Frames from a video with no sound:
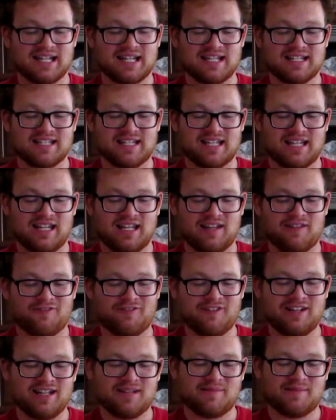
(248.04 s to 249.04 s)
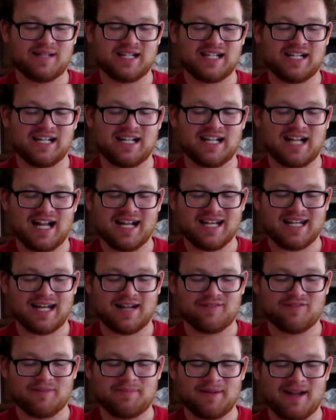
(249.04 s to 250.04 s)
said. If we get married, I can
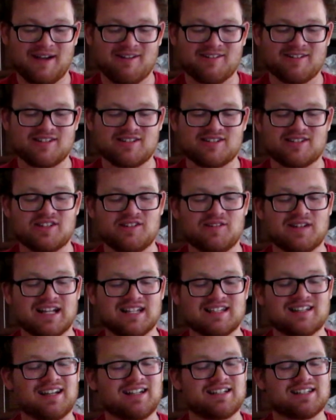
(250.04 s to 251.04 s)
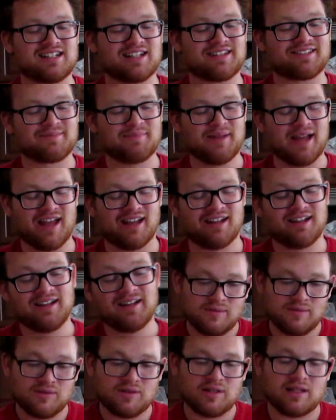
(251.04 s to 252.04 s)
have the powers. You guys, like, just met.
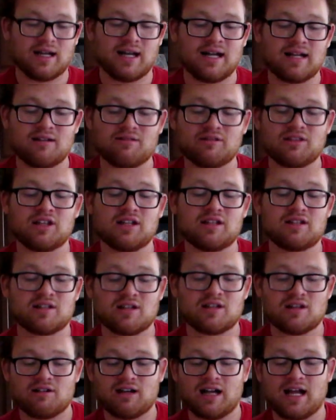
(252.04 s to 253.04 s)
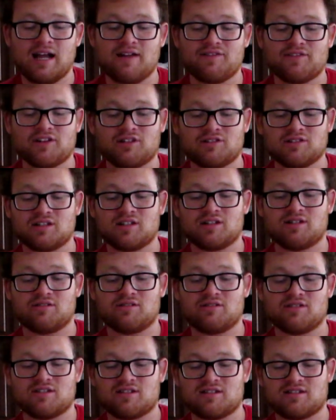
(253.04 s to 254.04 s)
I don't think so. I have cold
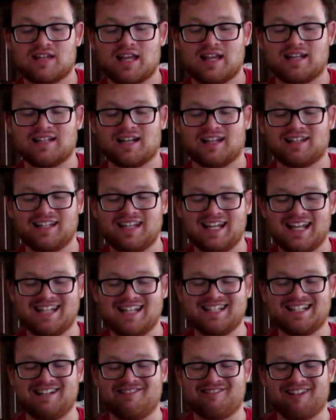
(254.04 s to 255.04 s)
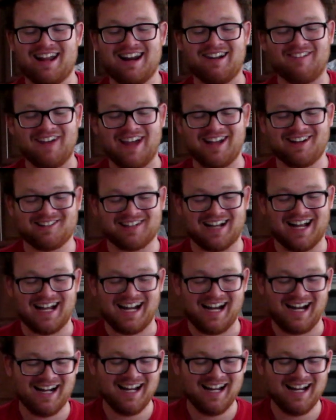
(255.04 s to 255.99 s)
toes, said Dolly, and she ran away crying.